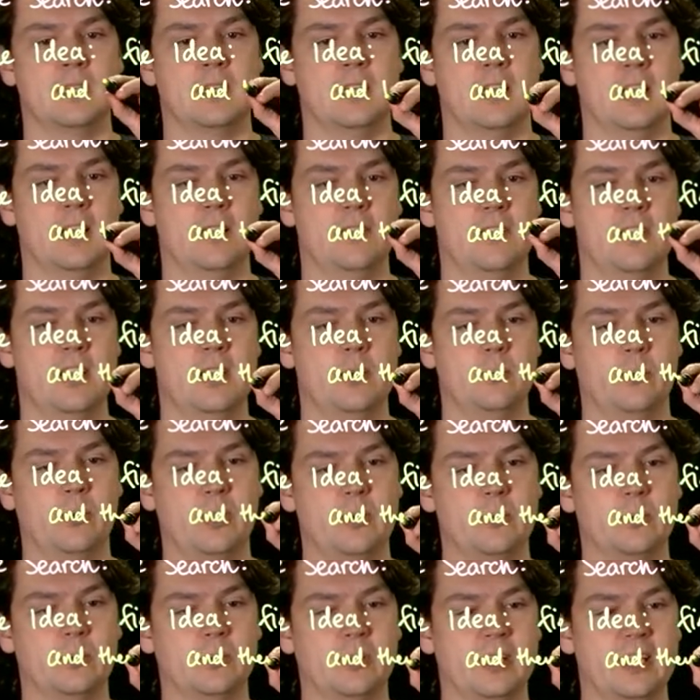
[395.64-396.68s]
we
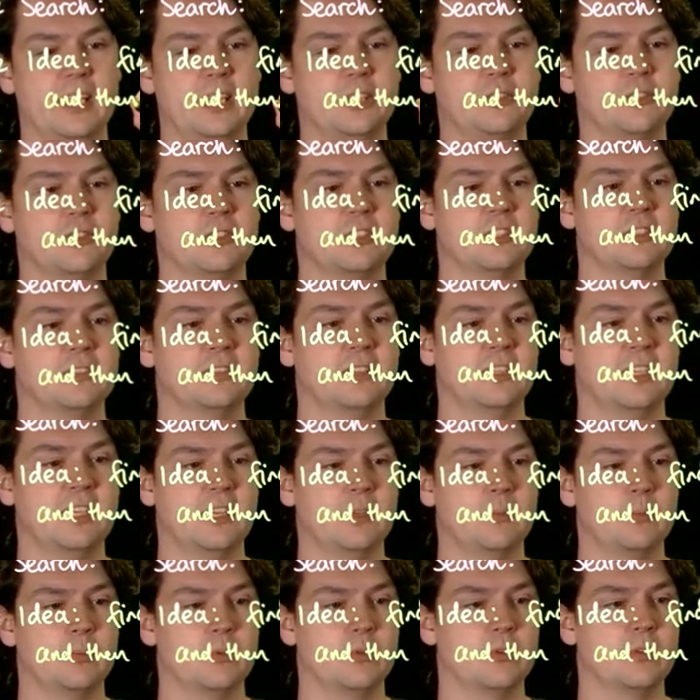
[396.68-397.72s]
will iteratively
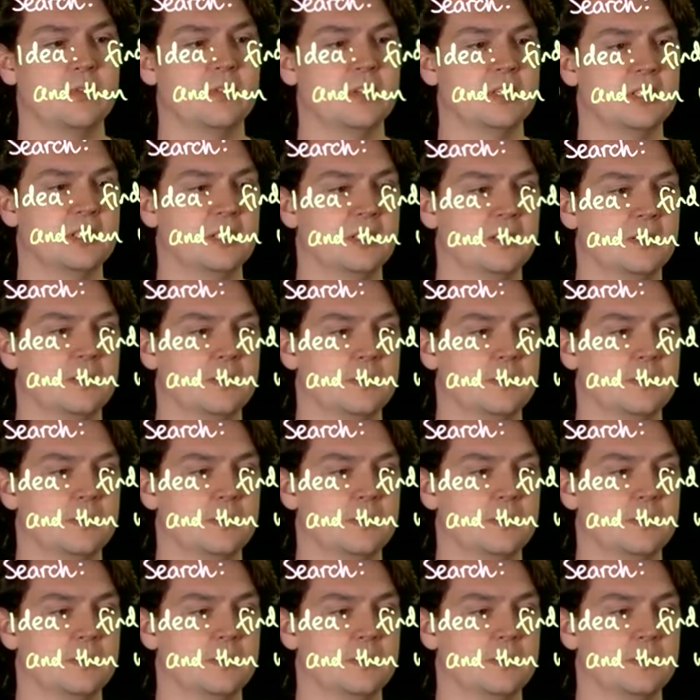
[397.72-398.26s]
improve it